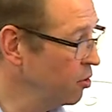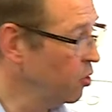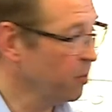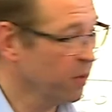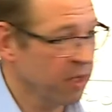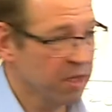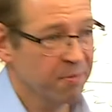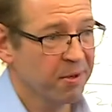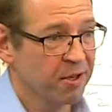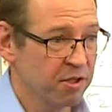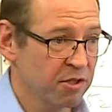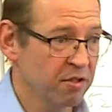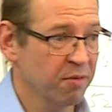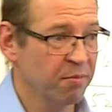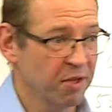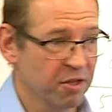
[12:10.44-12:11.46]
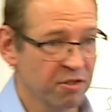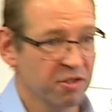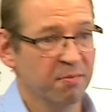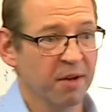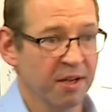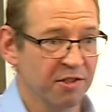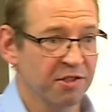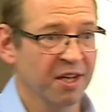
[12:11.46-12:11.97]
normally the person who burns the
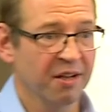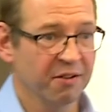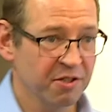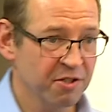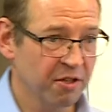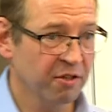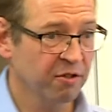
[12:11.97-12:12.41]
place down is the